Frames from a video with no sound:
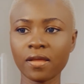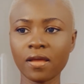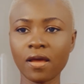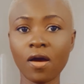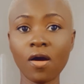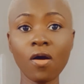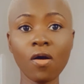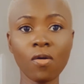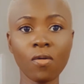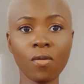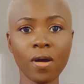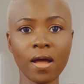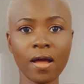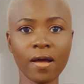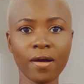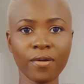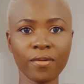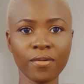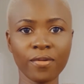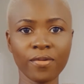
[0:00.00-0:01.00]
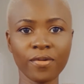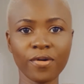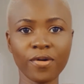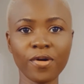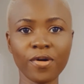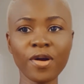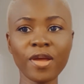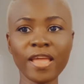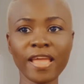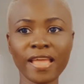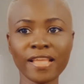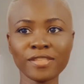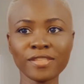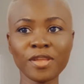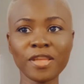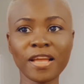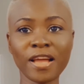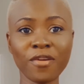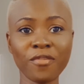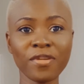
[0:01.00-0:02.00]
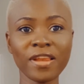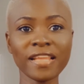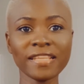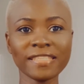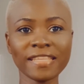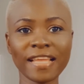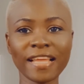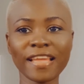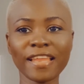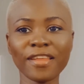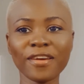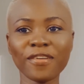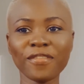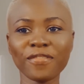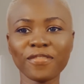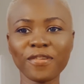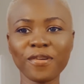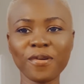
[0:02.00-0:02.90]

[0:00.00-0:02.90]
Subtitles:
Oh wow, okay, so you can really take it off.